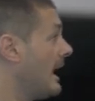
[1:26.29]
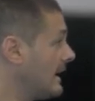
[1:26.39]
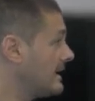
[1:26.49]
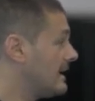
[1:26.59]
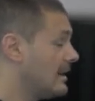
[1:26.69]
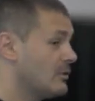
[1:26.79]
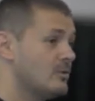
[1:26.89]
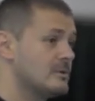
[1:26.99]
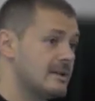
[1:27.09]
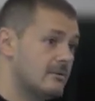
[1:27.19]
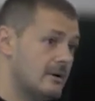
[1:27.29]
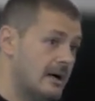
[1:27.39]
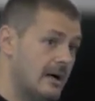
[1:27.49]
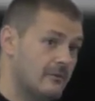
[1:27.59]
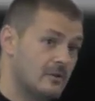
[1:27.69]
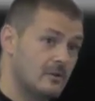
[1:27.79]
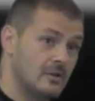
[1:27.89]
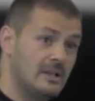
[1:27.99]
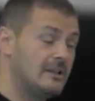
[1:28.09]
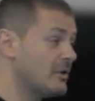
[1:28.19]
Akira Kurosawa have a
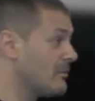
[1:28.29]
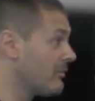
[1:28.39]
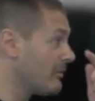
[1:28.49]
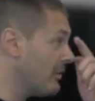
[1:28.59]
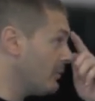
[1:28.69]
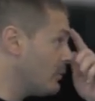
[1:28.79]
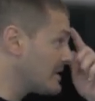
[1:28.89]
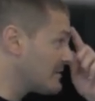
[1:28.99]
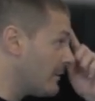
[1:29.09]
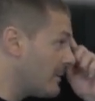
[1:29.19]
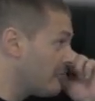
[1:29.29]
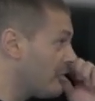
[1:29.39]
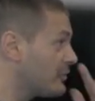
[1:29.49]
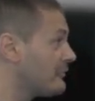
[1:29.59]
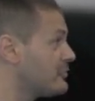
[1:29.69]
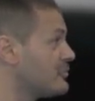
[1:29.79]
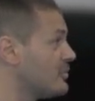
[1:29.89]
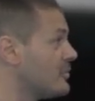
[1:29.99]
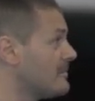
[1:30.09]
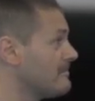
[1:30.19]
little brother who was very fond of
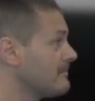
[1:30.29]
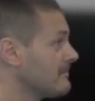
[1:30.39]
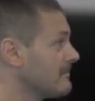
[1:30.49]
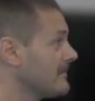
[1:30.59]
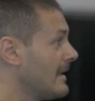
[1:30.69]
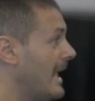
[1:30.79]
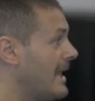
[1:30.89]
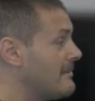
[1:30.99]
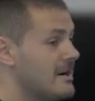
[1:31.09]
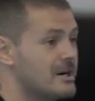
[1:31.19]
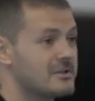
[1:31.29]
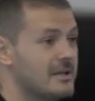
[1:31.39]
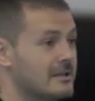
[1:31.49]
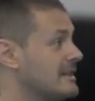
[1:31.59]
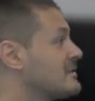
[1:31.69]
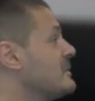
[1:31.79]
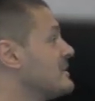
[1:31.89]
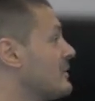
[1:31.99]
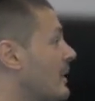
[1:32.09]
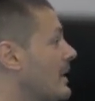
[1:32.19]
judo and martial art. That's the
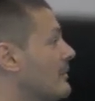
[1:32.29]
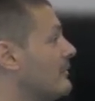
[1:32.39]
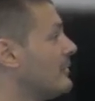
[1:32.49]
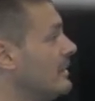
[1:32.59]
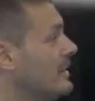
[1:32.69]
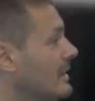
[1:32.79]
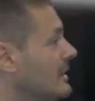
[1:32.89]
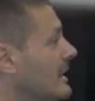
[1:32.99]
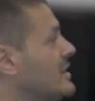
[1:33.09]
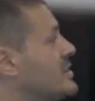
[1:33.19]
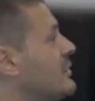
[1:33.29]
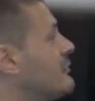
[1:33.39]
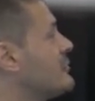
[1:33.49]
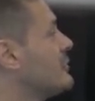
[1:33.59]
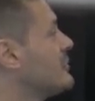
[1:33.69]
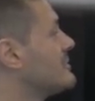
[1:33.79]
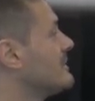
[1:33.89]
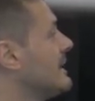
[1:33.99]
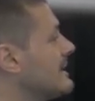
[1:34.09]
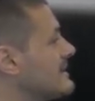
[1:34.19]
reason why I have a legend of judo,
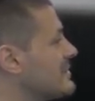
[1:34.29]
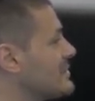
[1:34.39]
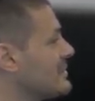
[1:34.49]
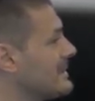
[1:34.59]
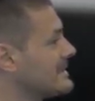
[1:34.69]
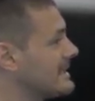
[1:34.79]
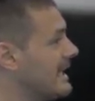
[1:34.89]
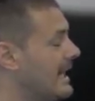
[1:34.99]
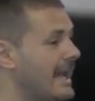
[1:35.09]
Sugata Sanshiro, etc.